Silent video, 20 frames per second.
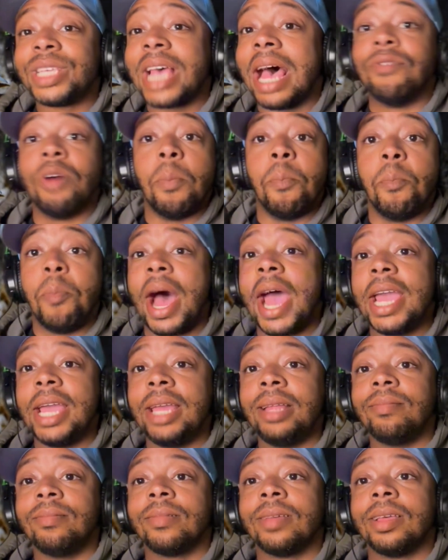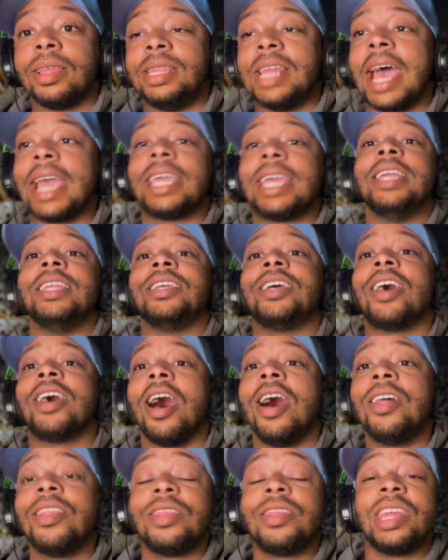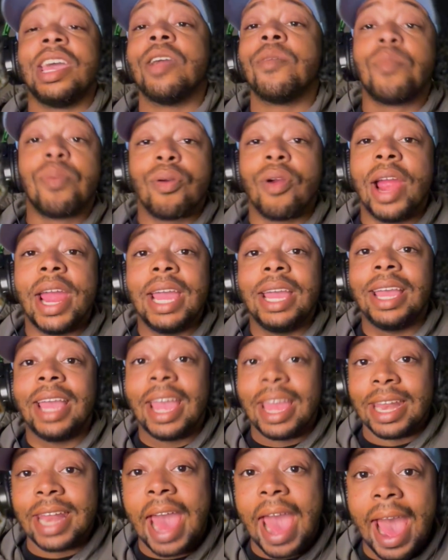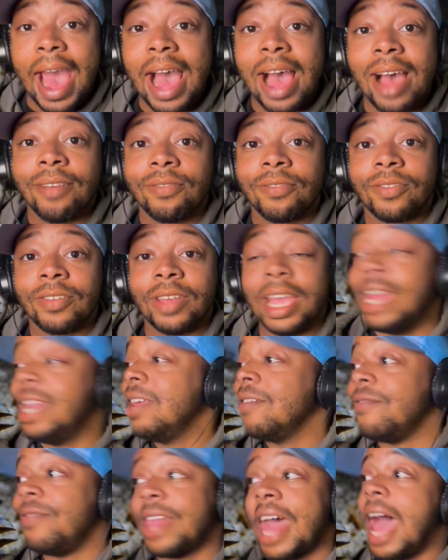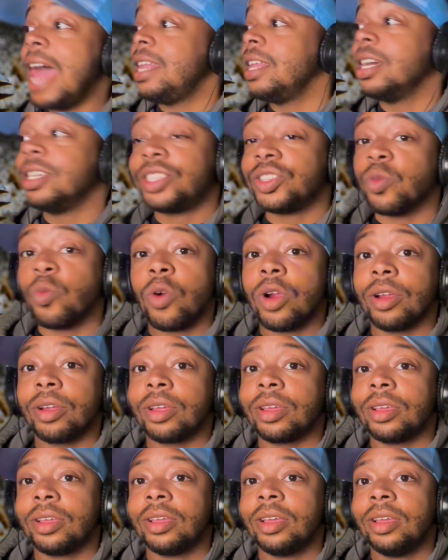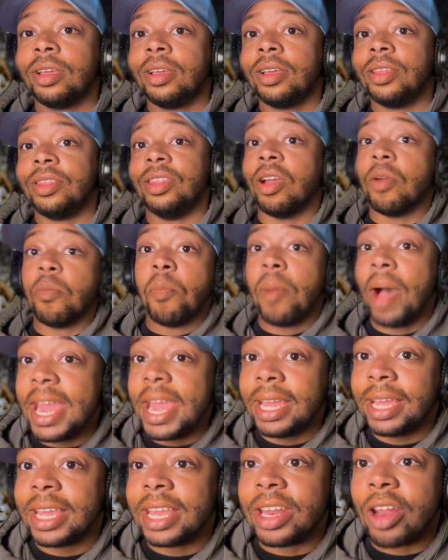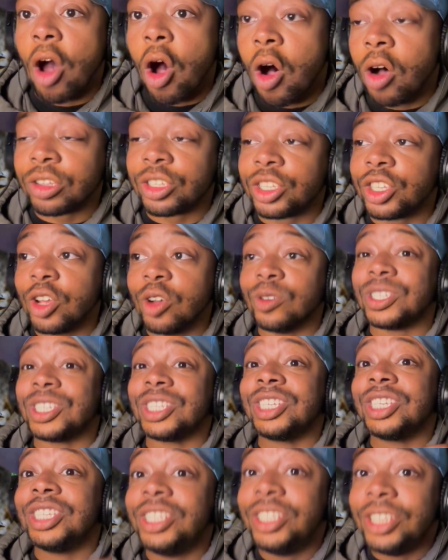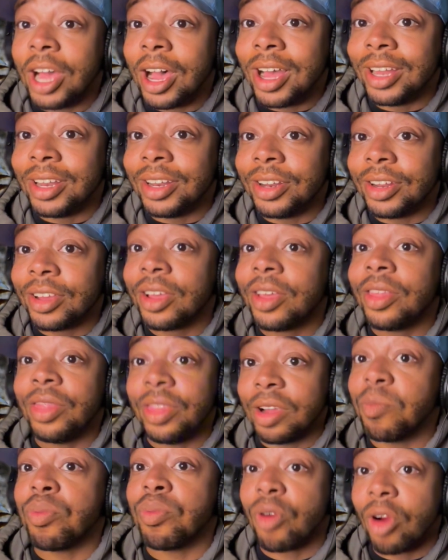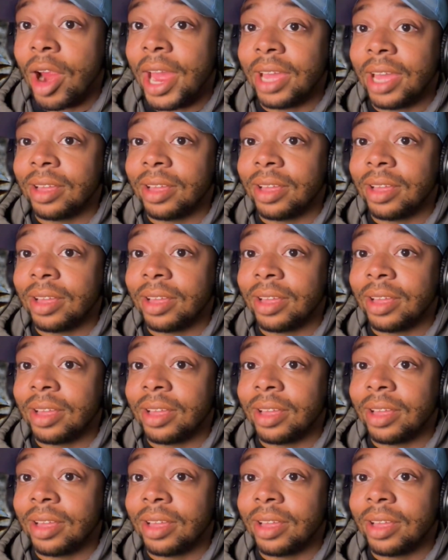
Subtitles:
have a bite that can cut their prey in half. And if that doesn't work, their bite can also stun their prey.